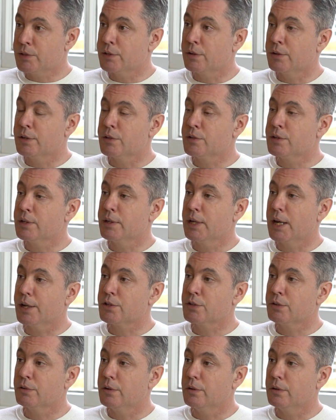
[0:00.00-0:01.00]
so there's a
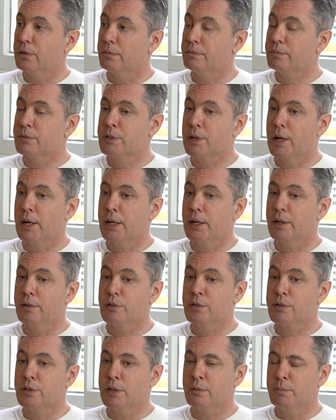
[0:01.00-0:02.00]
natural
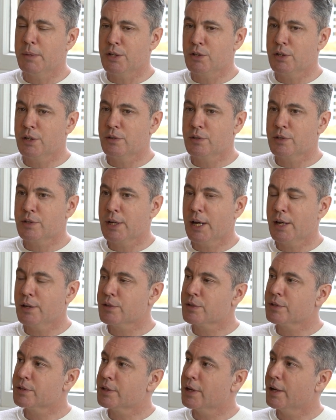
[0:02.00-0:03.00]
science admissions
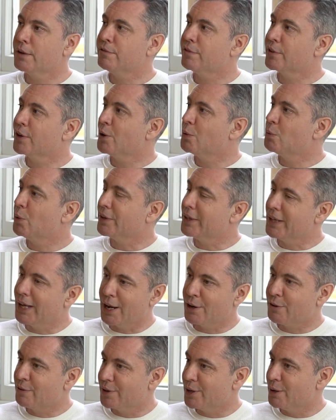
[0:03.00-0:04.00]
test. I've forgotten what the
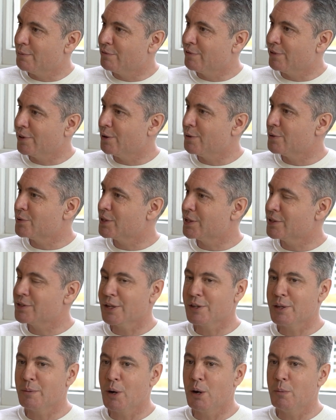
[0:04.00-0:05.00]
acronym for those is
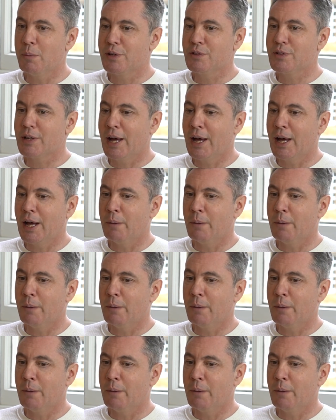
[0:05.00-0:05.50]
at the moment.